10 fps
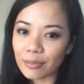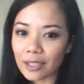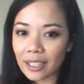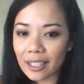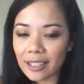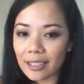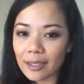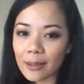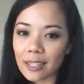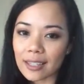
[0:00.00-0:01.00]
pretty good
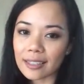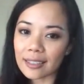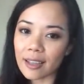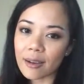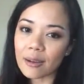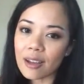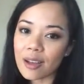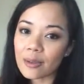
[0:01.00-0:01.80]
student, so